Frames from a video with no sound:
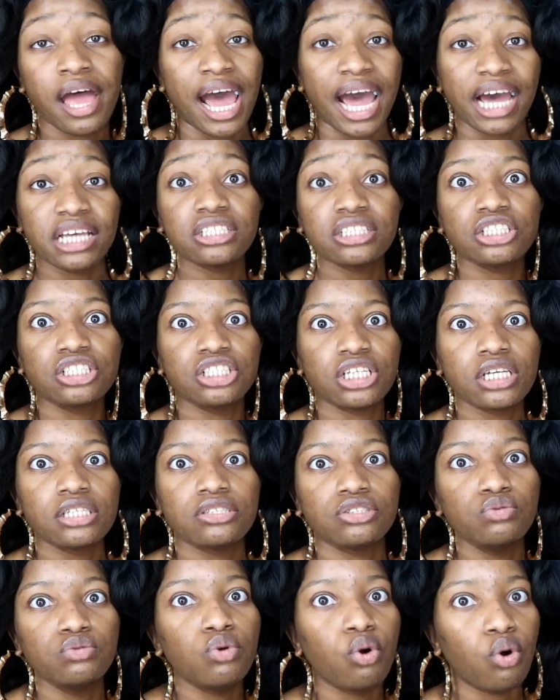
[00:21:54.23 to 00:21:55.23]
I
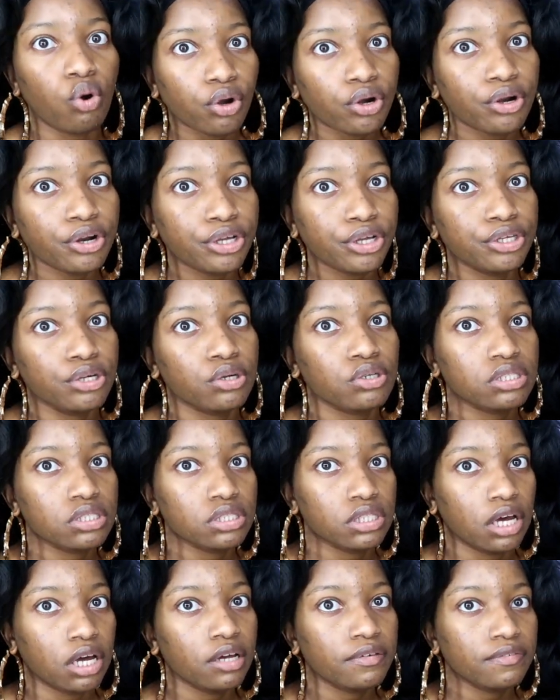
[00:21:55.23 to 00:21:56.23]
suggest you order your
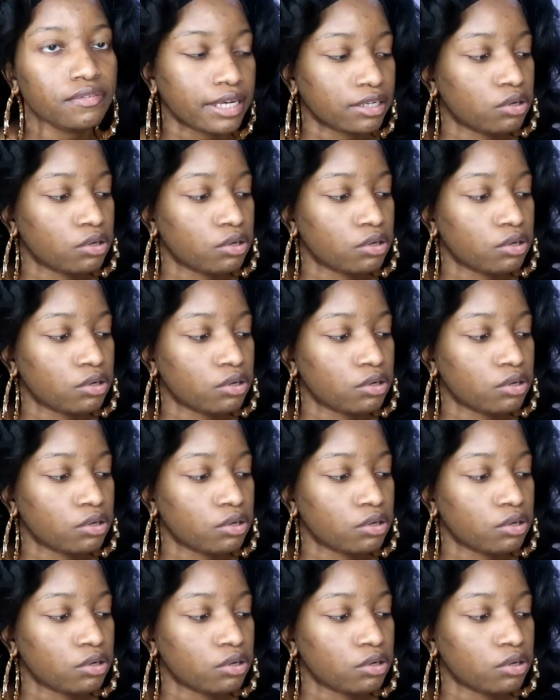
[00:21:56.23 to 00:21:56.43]
stuff,